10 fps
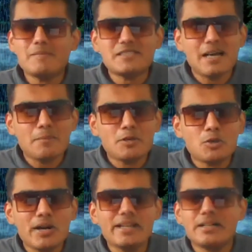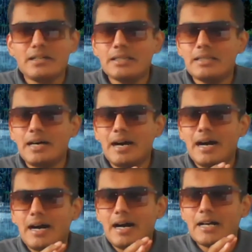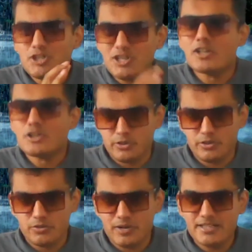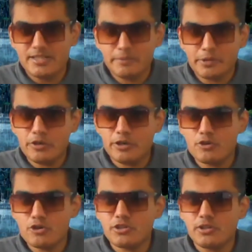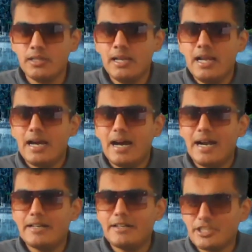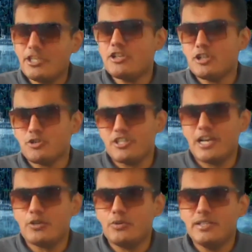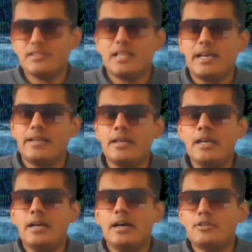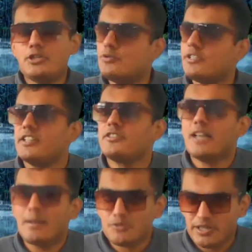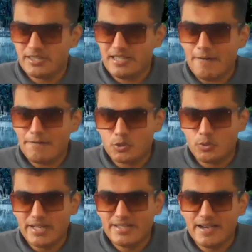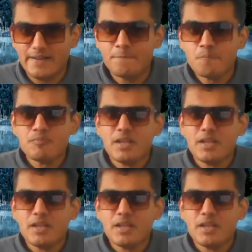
some critical junctures, right? Some crucial decision trajectories, like choosing their subjects after grade 10,